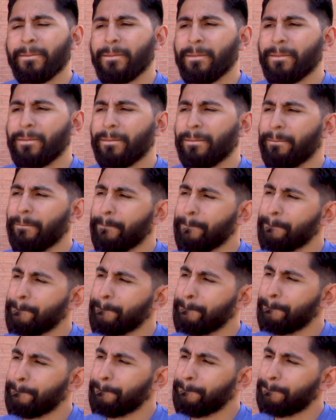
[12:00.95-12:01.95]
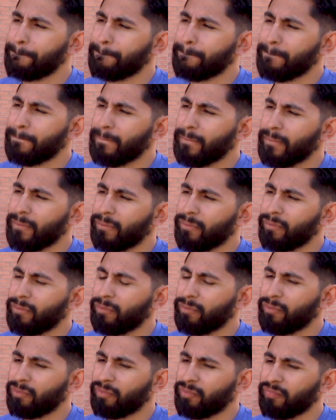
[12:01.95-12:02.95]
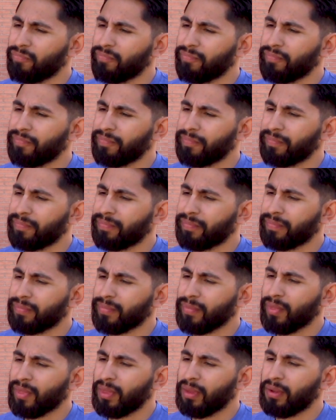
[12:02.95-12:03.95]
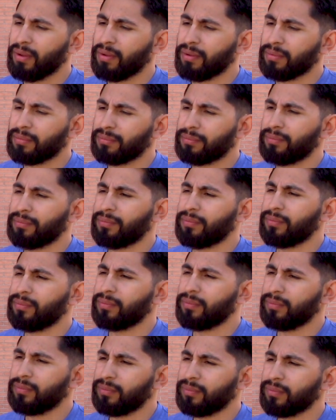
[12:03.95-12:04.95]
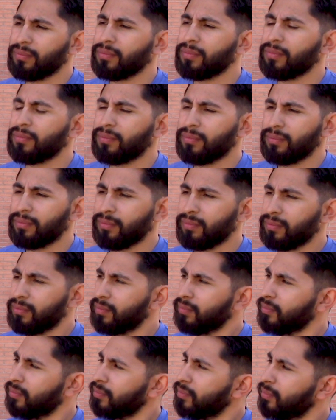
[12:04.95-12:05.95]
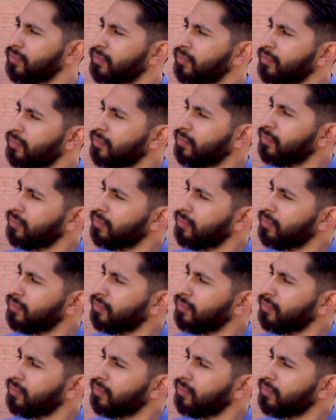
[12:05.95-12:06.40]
(silent)